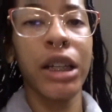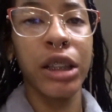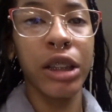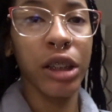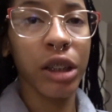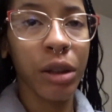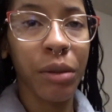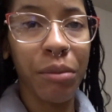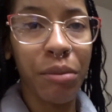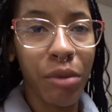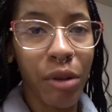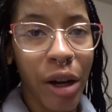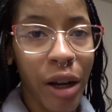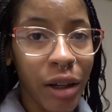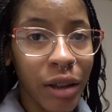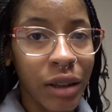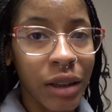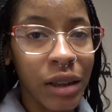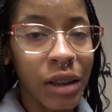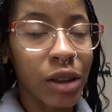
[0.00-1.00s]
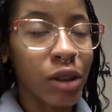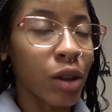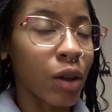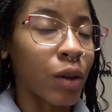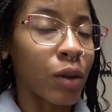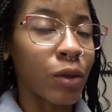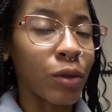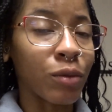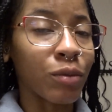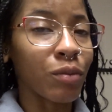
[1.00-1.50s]
some brownies,
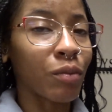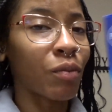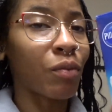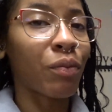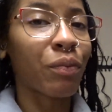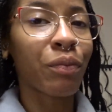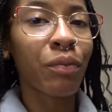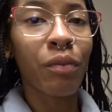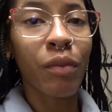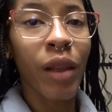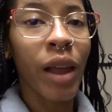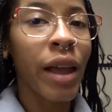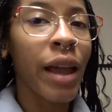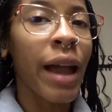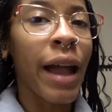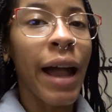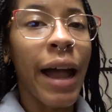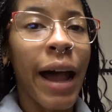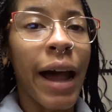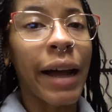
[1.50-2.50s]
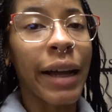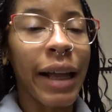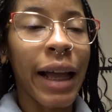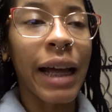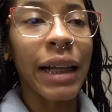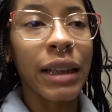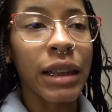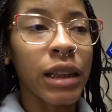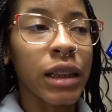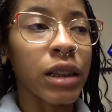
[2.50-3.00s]
so I
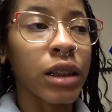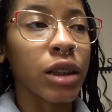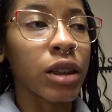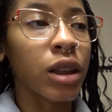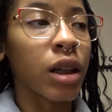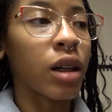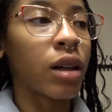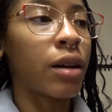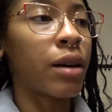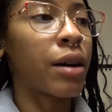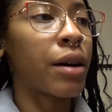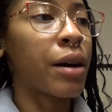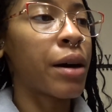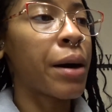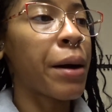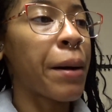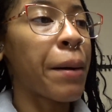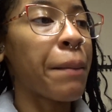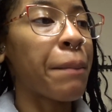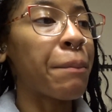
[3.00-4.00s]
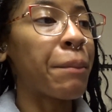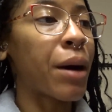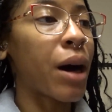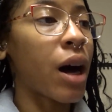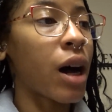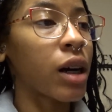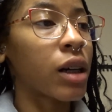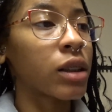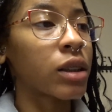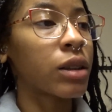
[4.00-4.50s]
got this
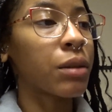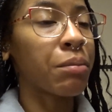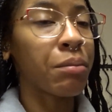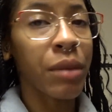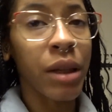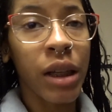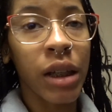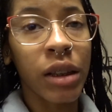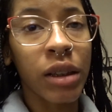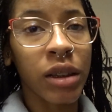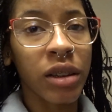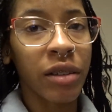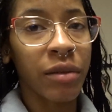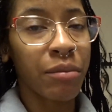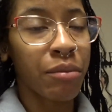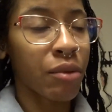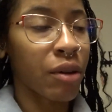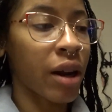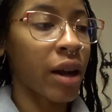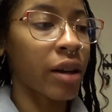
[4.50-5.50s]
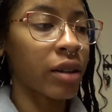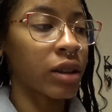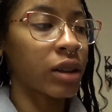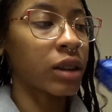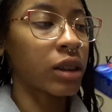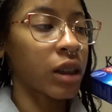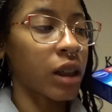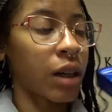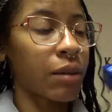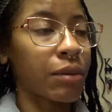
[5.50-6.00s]
box mix of
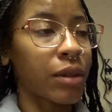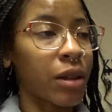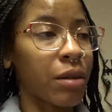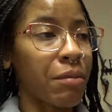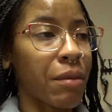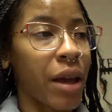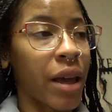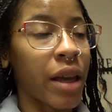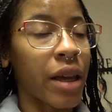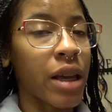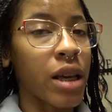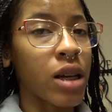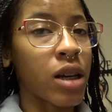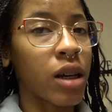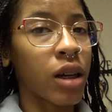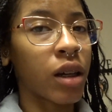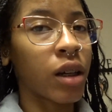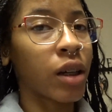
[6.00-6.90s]
brownies that I'm gonna make